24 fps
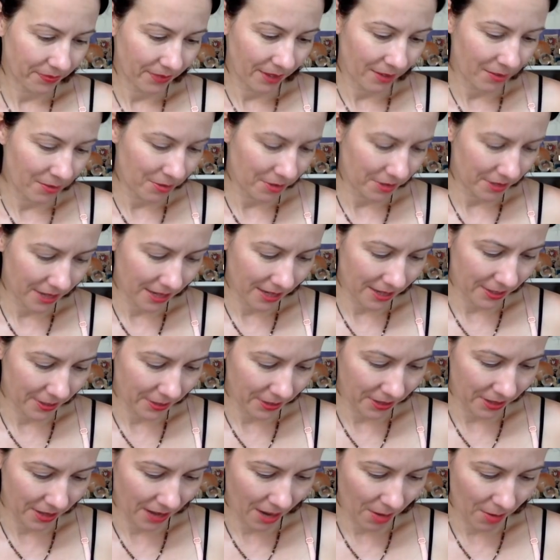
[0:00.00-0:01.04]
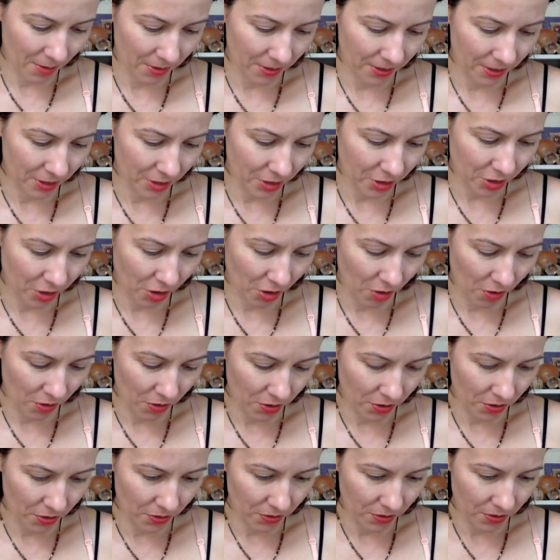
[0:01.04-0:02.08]
What else did I want to show
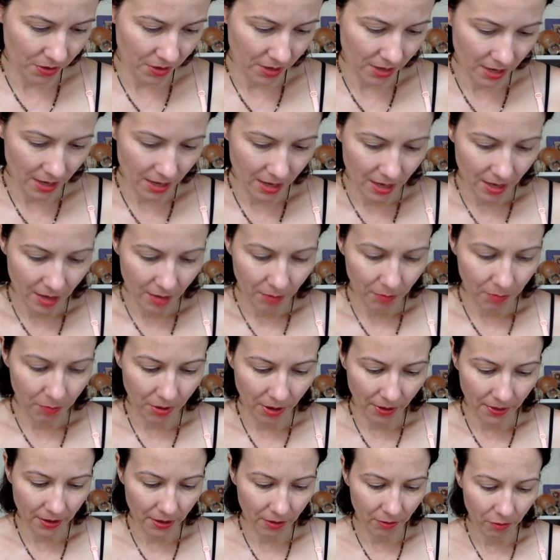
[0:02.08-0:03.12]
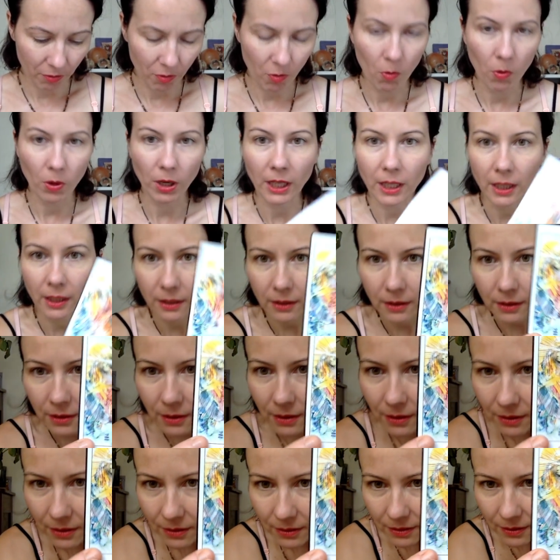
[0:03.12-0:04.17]
you? Brother of Wind.
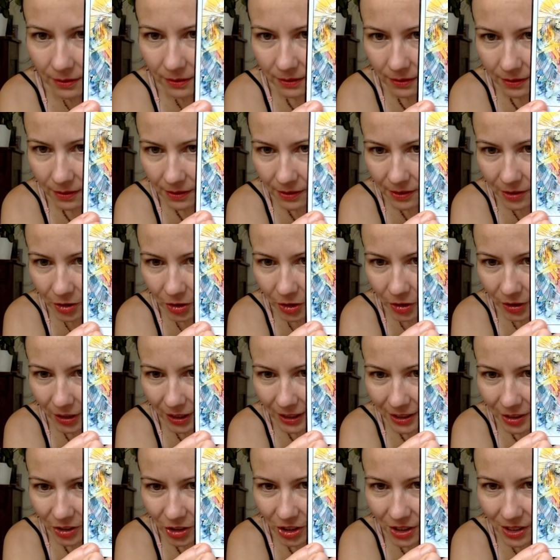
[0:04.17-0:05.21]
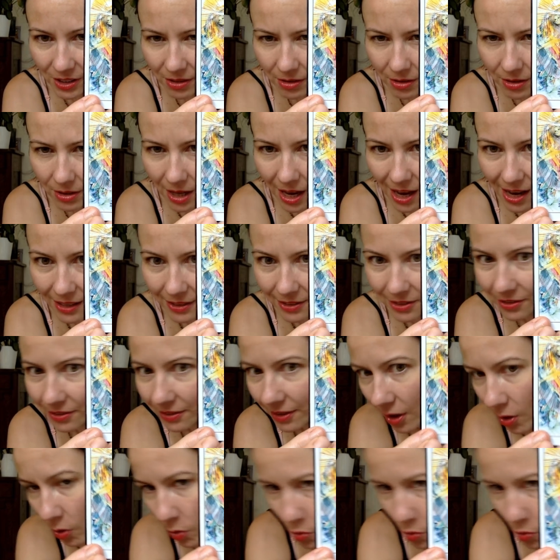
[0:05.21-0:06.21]
So you can just sense the,